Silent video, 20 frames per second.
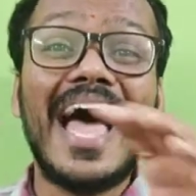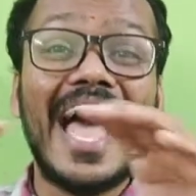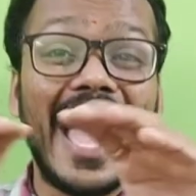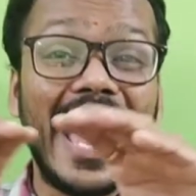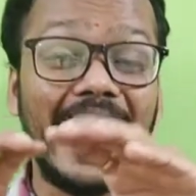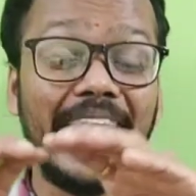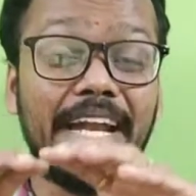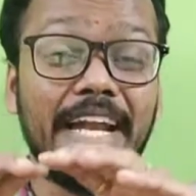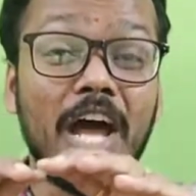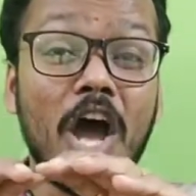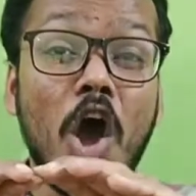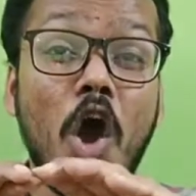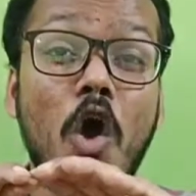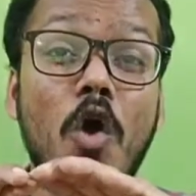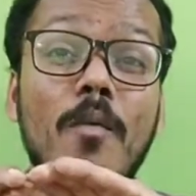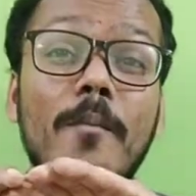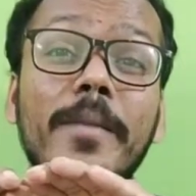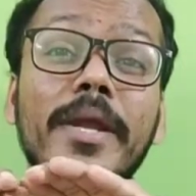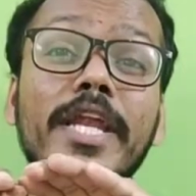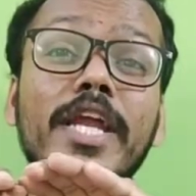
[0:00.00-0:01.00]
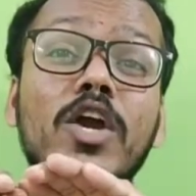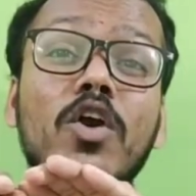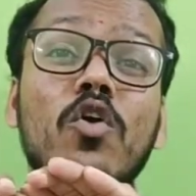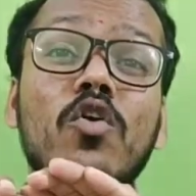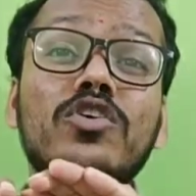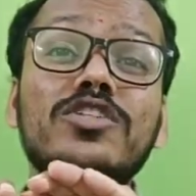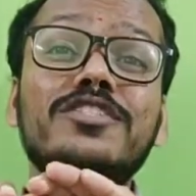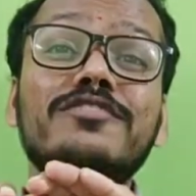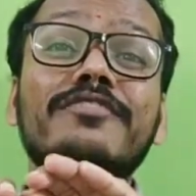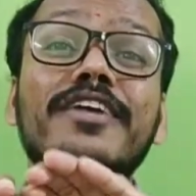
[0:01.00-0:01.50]
and how many
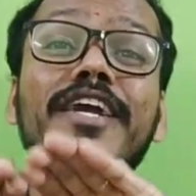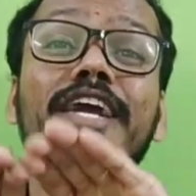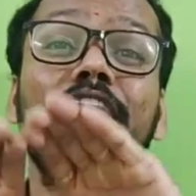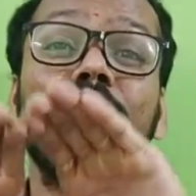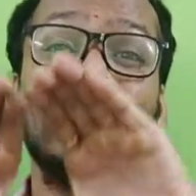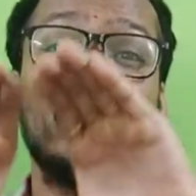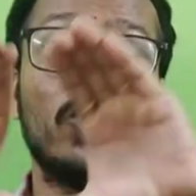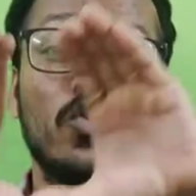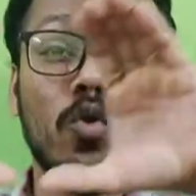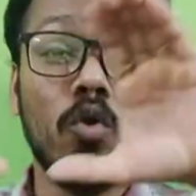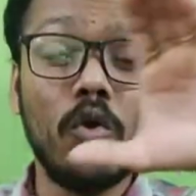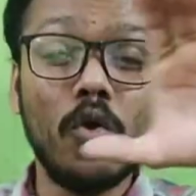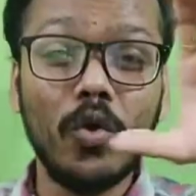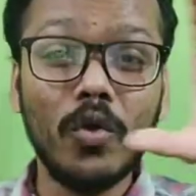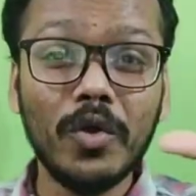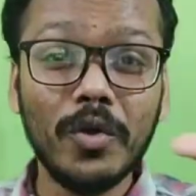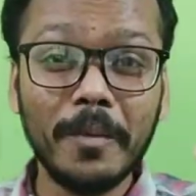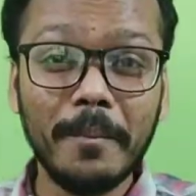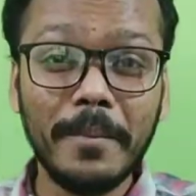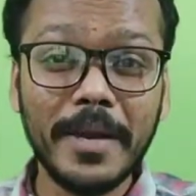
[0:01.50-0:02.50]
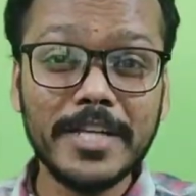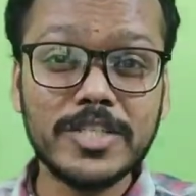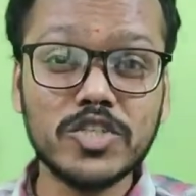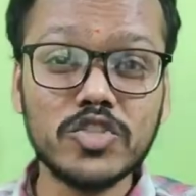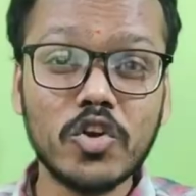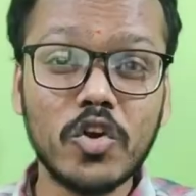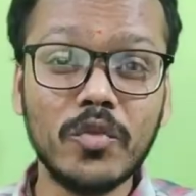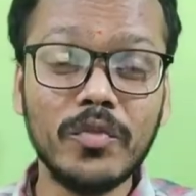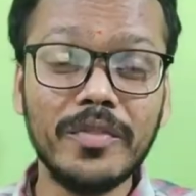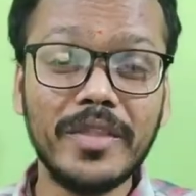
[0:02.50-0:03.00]
codes we can code
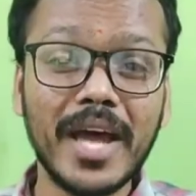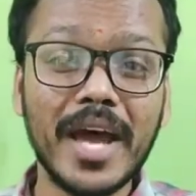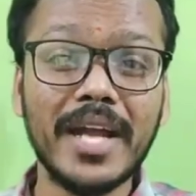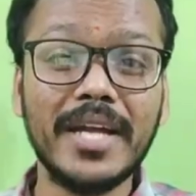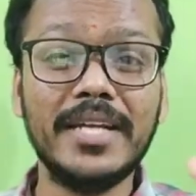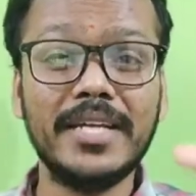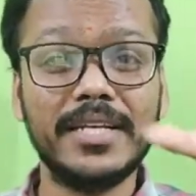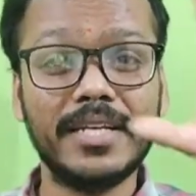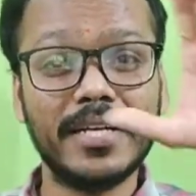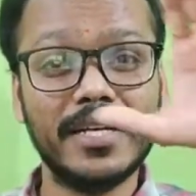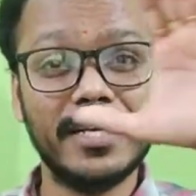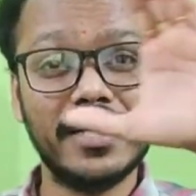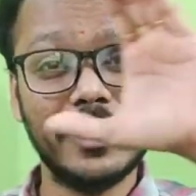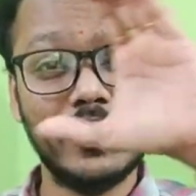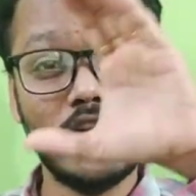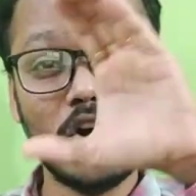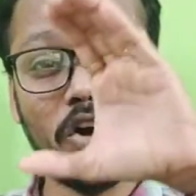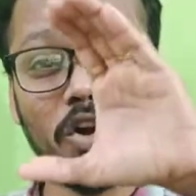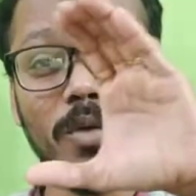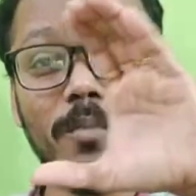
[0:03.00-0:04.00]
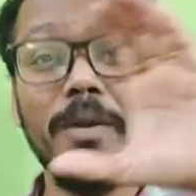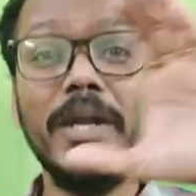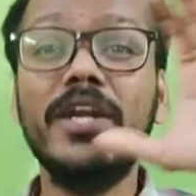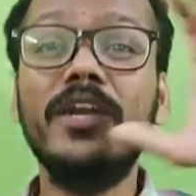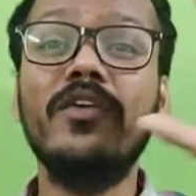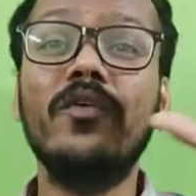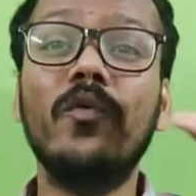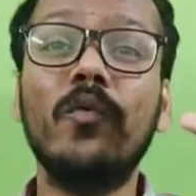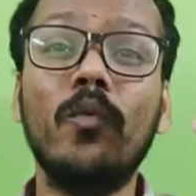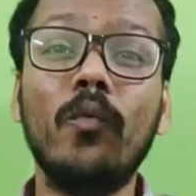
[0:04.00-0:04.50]
based on that
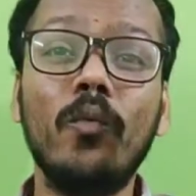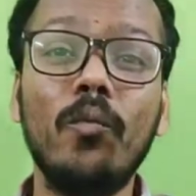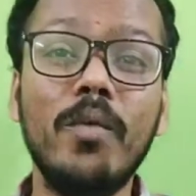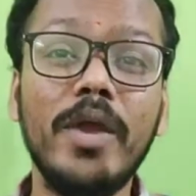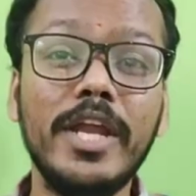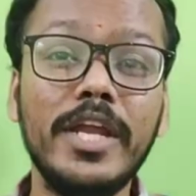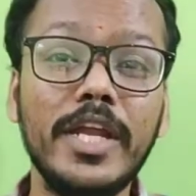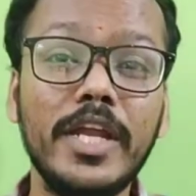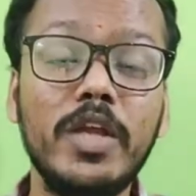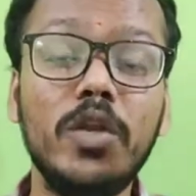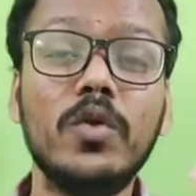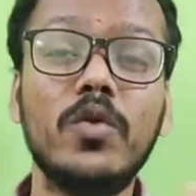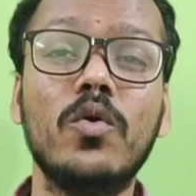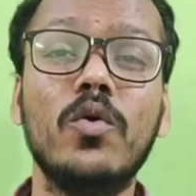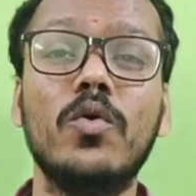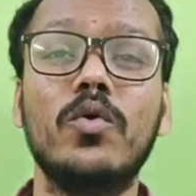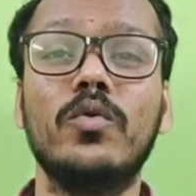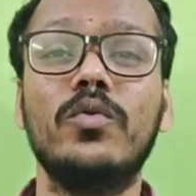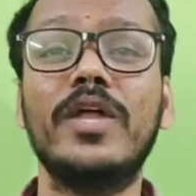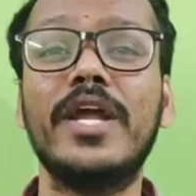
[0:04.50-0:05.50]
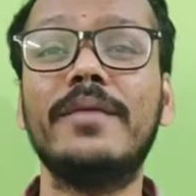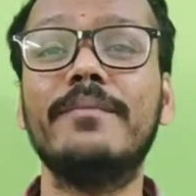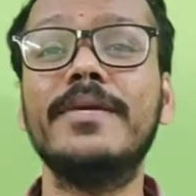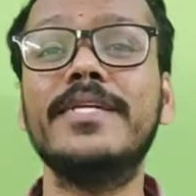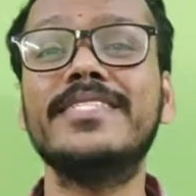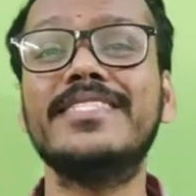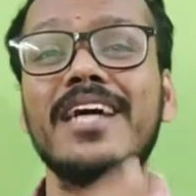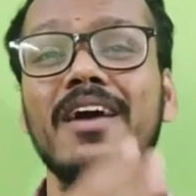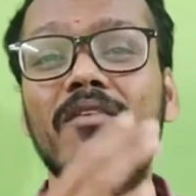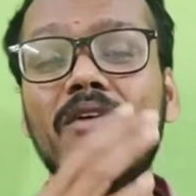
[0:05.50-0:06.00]
document we need to code. That
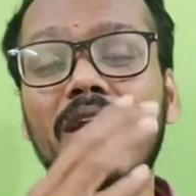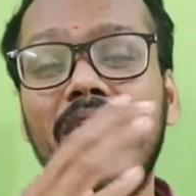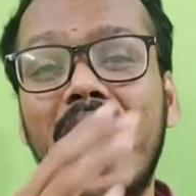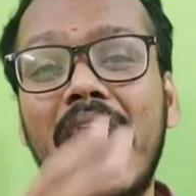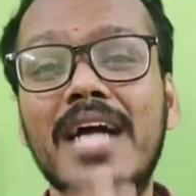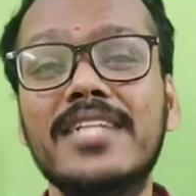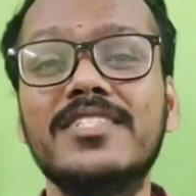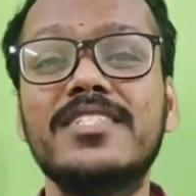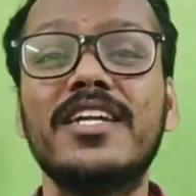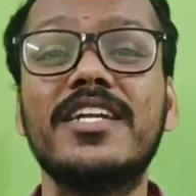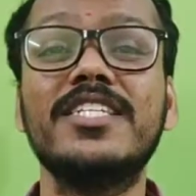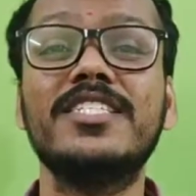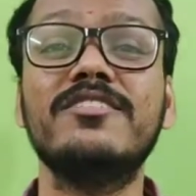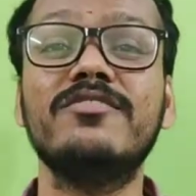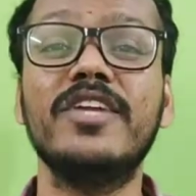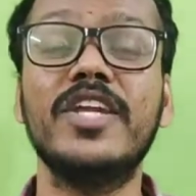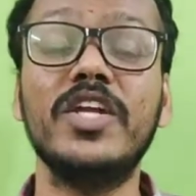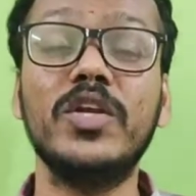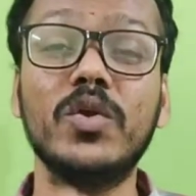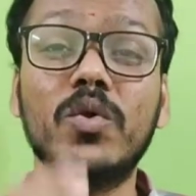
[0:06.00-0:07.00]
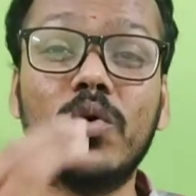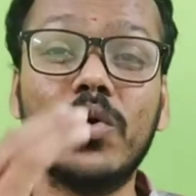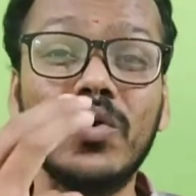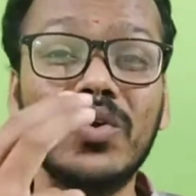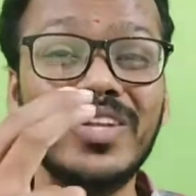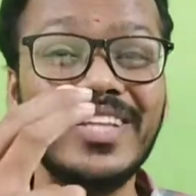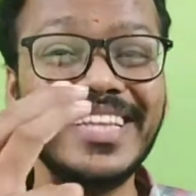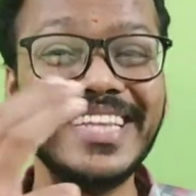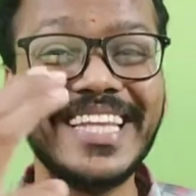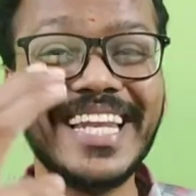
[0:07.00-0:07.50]
means our answer is we need to
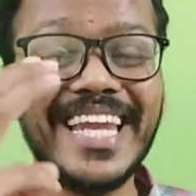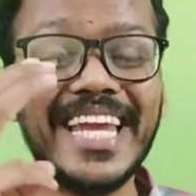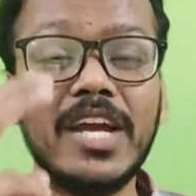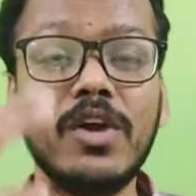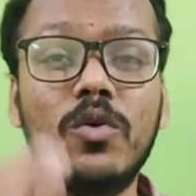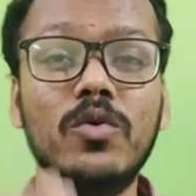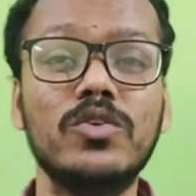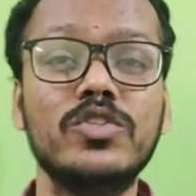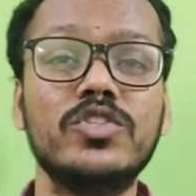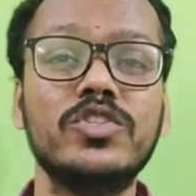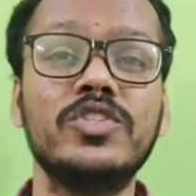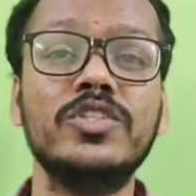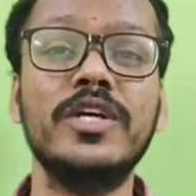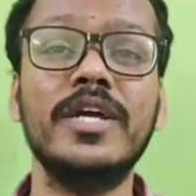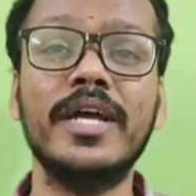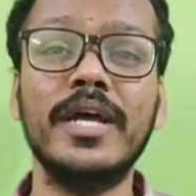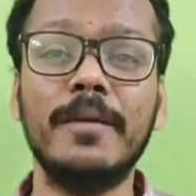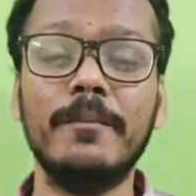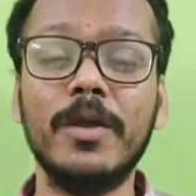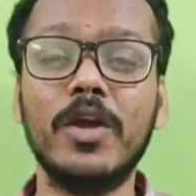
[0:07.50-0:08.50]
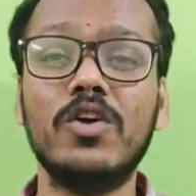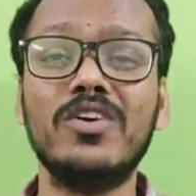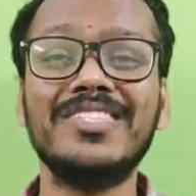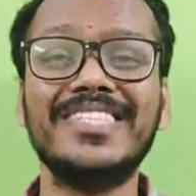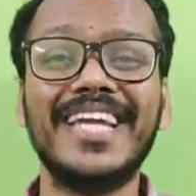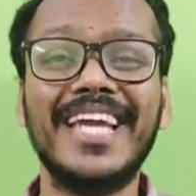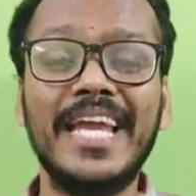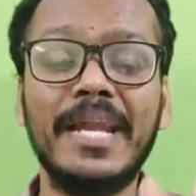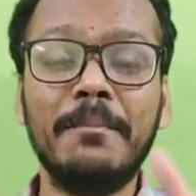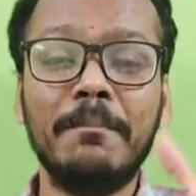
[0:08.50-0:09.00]
code 3 codes,
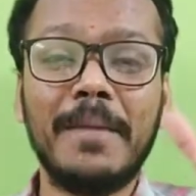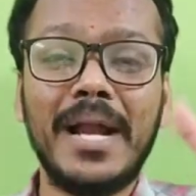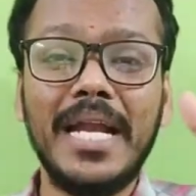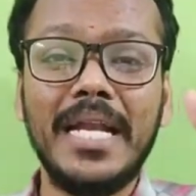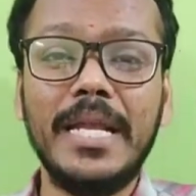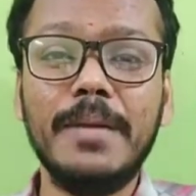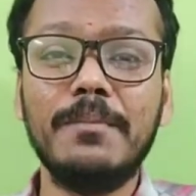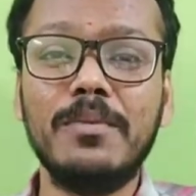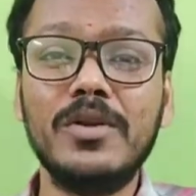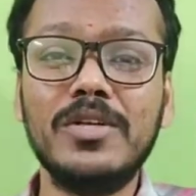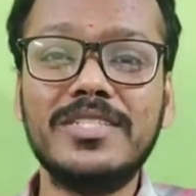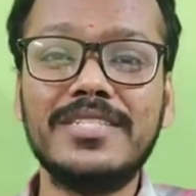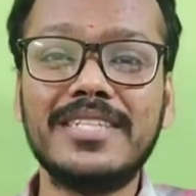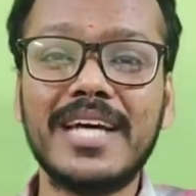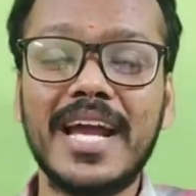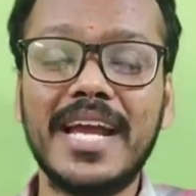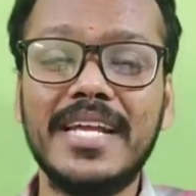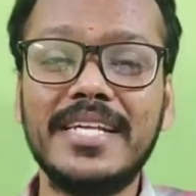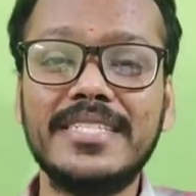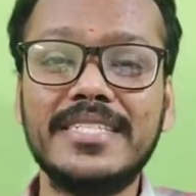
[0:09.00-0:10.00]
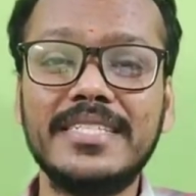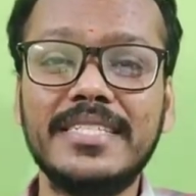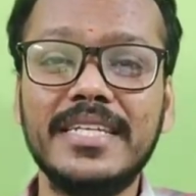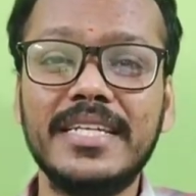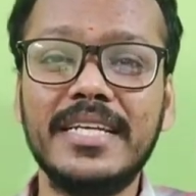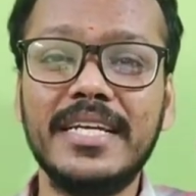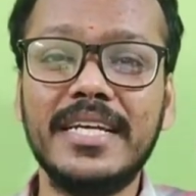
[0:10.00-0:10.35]
because in multiple sites